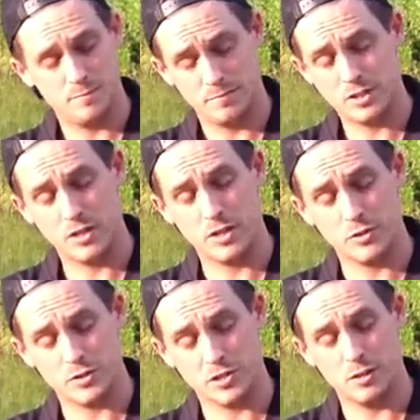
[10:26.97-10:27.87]
stun it
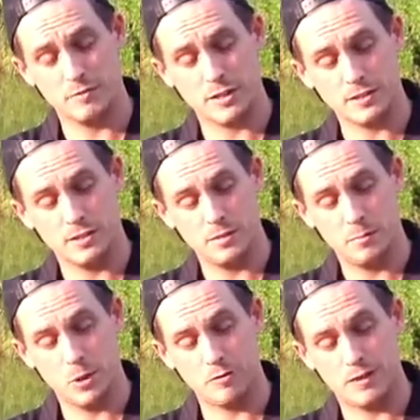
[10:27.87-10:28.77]
on the surface,
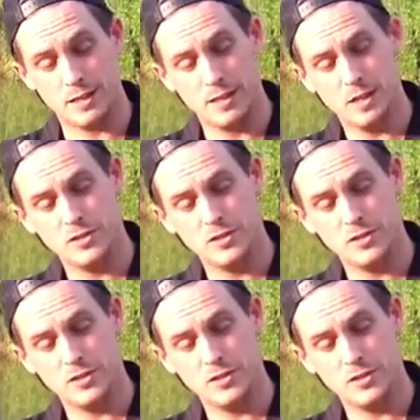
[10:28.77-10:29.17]
perfect.